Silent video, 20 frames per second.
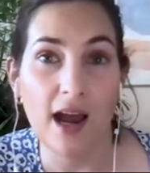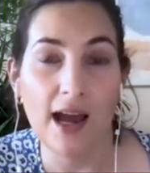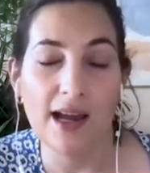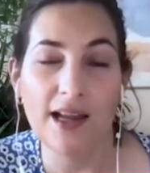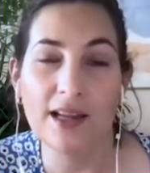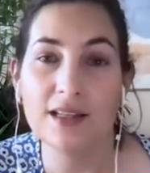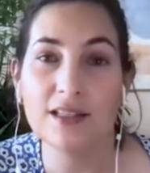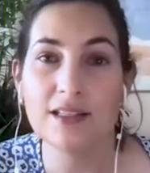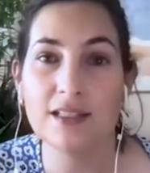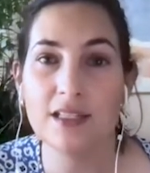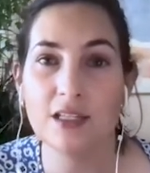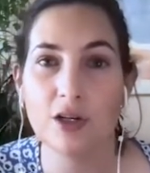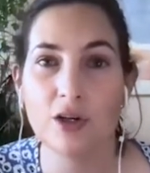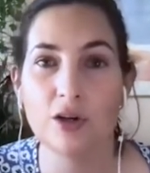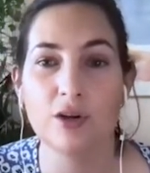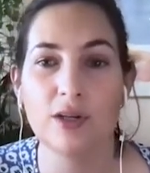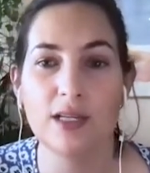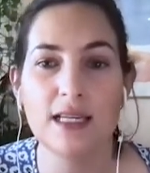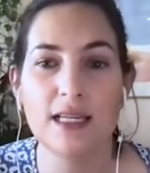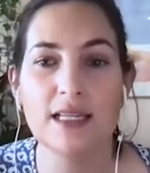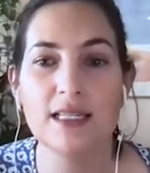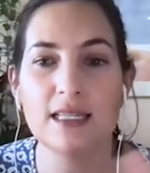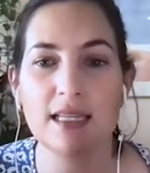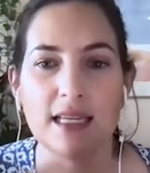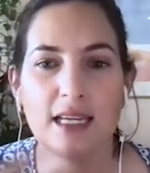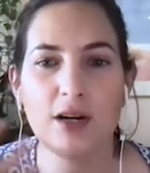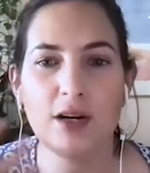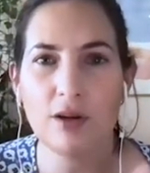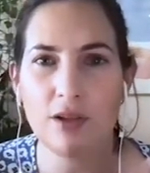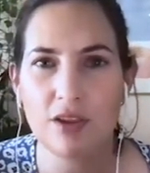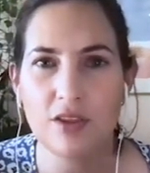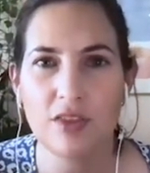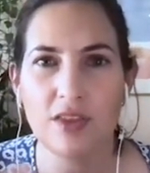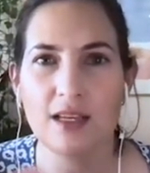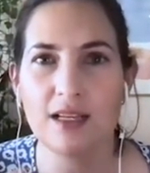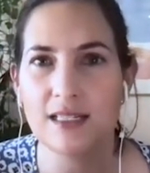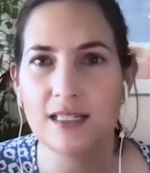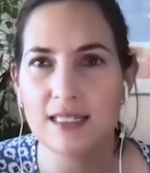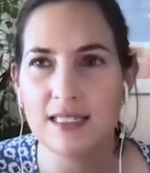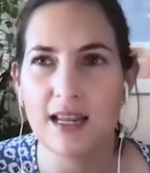And here are the
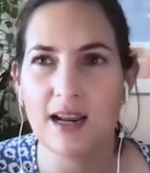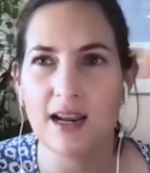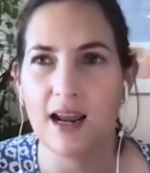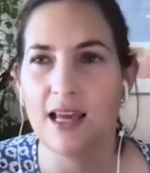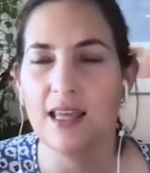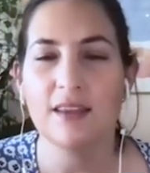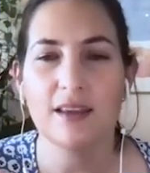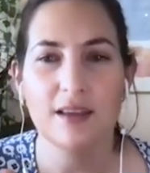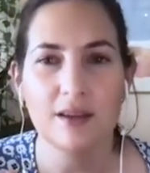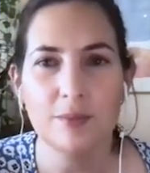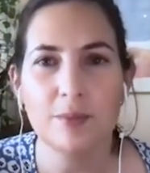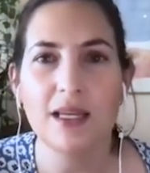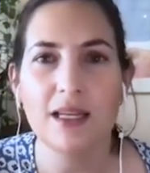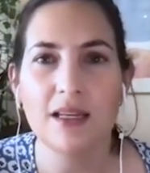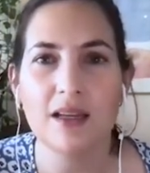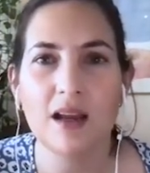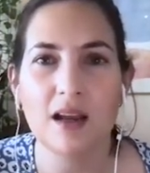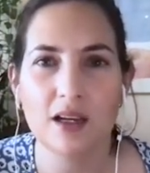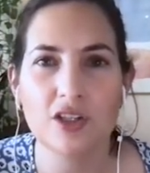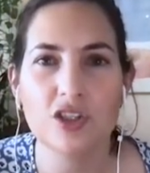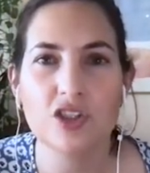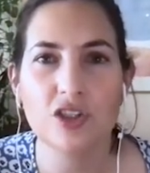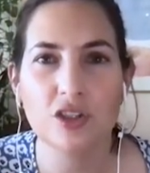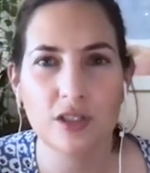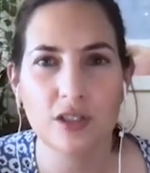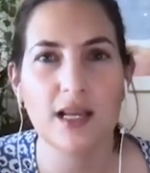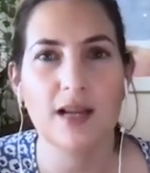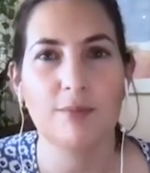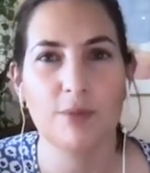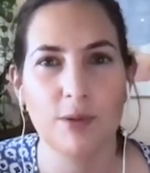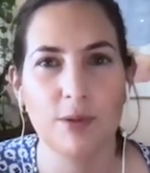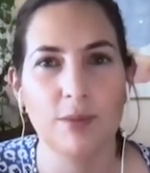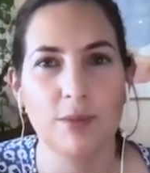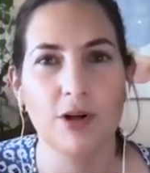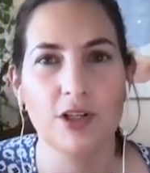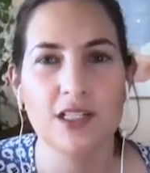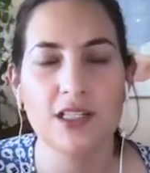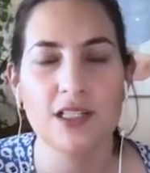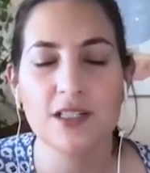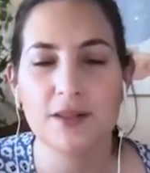things that I think mean I should get
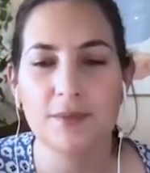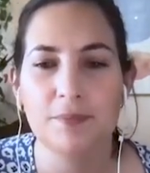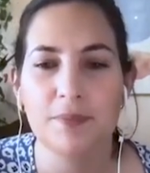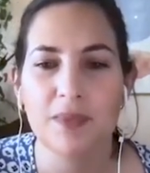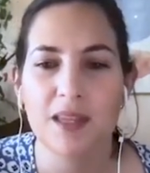promoted.